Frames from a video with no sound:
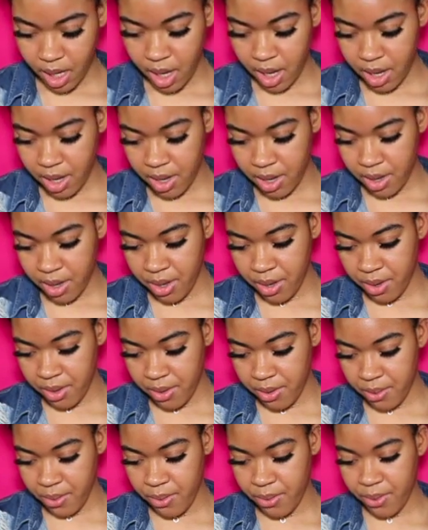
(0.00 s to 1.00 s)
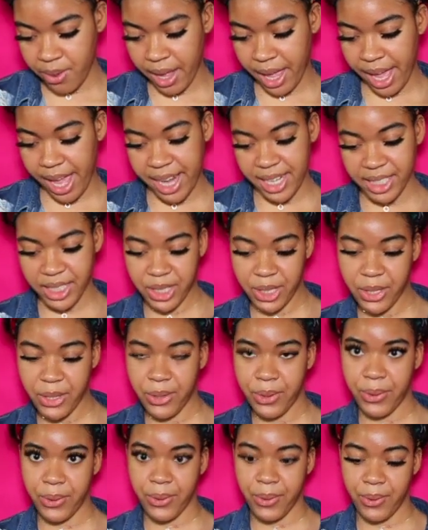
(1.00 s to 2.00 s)
Oh,
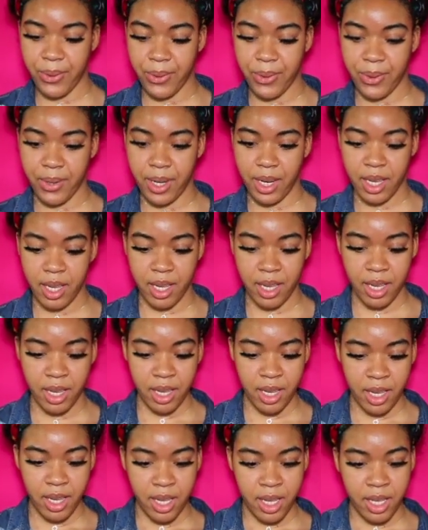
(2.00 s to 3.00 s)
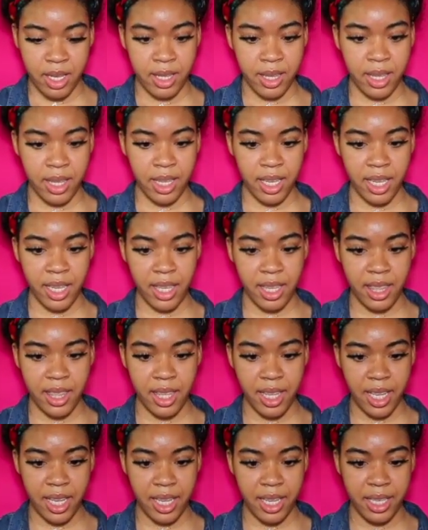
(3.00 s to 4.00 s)
attitude. Look
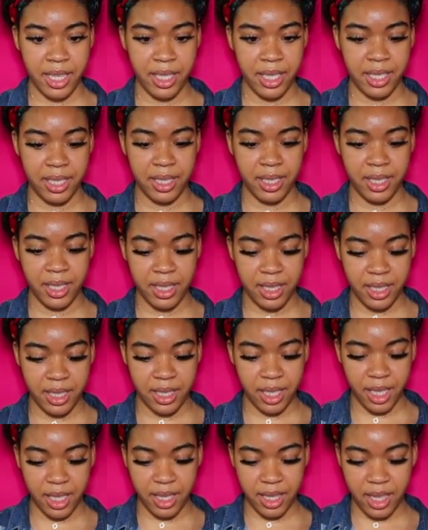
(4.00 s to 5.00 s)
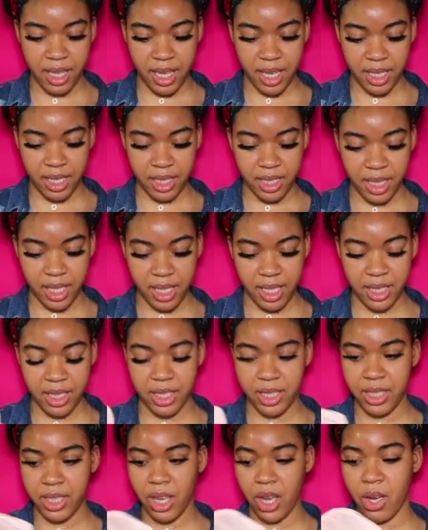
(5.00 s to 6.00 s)
at this. This
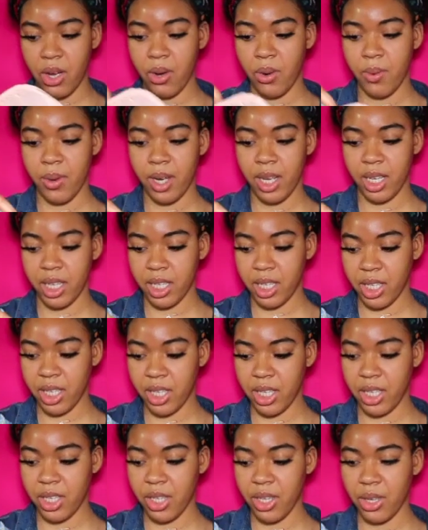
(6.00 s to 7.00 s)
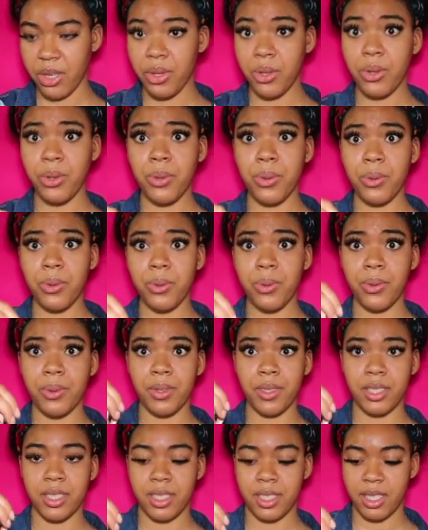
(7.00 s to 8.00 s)
is so
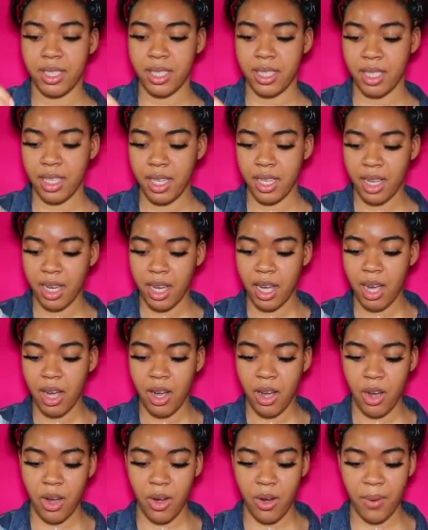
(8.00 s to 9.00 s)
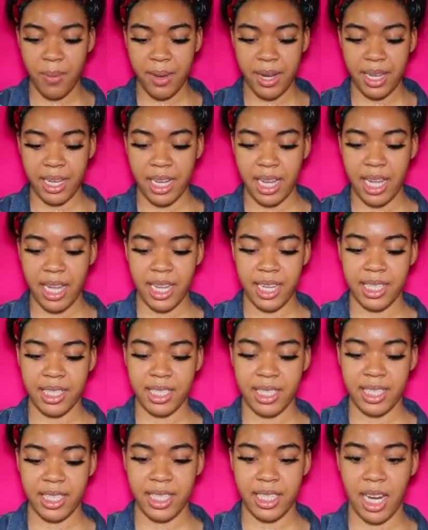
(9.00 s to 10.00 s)
cute. Oh my
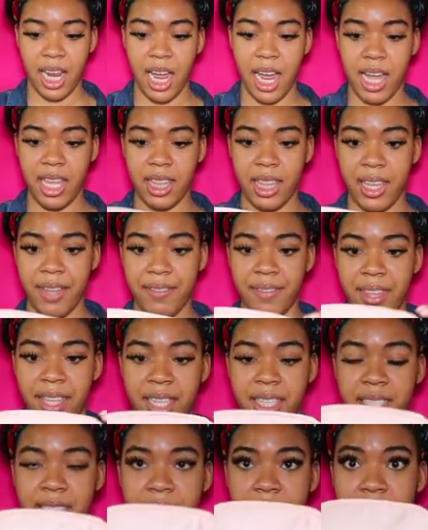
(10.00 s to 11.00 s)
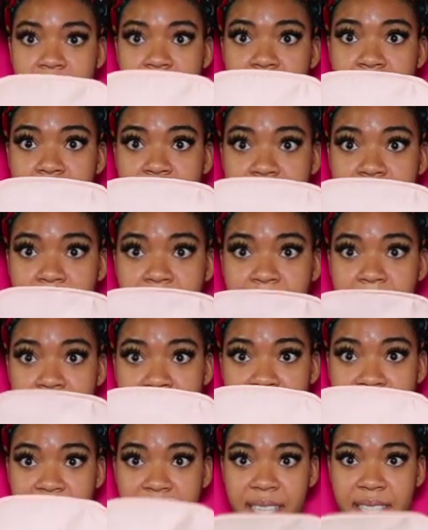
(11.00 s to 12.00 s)
gosh, I love this. This is a sleep
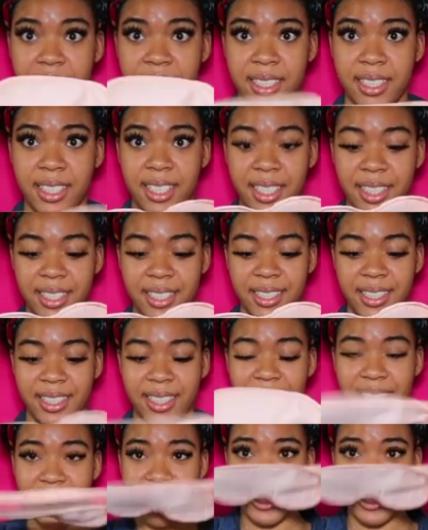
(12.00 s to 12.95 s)
mask. This